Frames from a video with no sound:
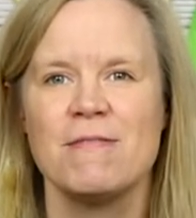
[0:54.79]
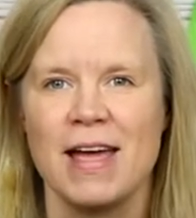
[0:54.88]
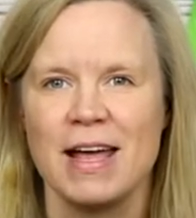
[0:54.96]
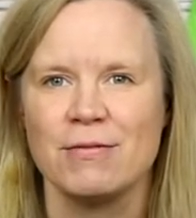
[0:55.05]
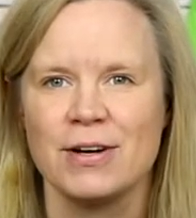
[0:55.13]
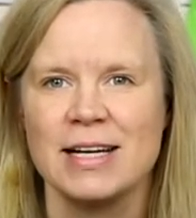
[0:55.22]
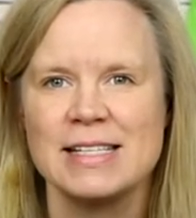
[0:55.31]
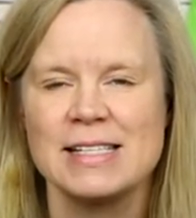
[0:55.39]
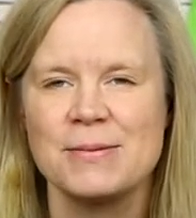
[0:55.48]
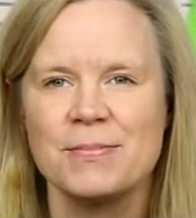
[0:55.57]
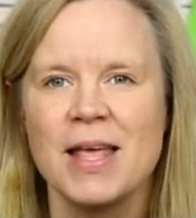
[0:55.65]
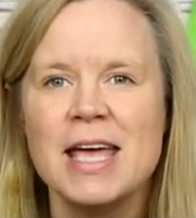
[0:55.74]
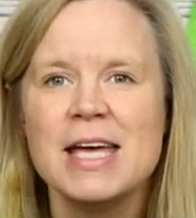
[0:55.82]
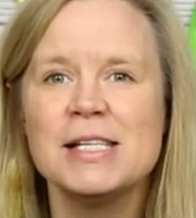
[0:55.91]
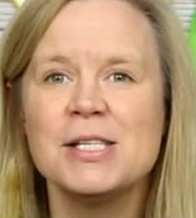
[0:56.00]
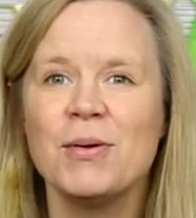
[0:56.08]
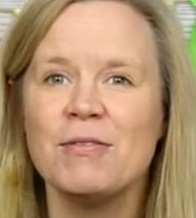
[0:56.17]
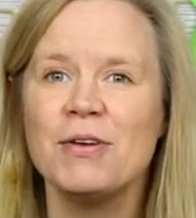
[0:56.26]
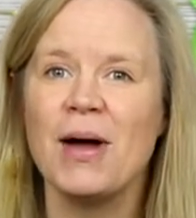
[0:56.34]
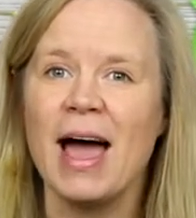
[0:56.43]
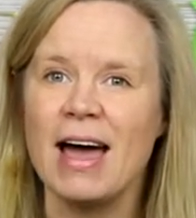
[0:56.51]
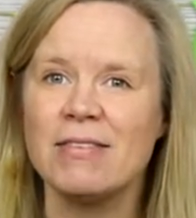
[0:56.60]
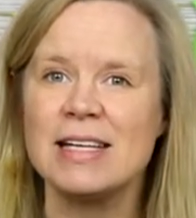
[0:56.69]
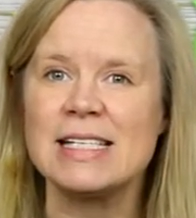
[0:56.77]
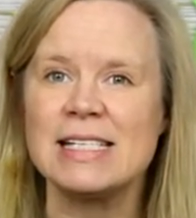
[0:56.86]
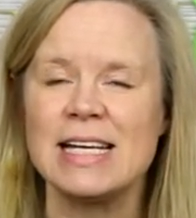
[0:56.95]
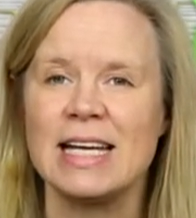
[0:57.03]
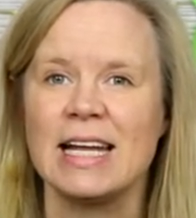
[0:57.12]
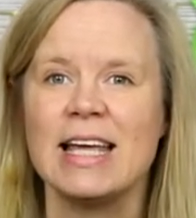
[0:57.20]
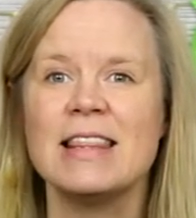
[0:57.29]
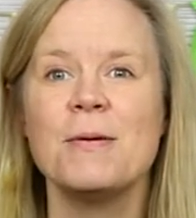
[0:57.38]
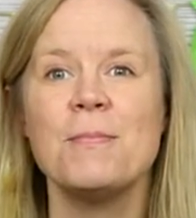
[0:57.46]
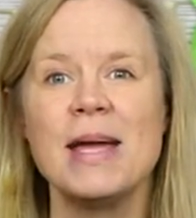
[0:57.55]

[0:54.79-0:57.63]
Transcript: favorites. So if you haven't seen it, the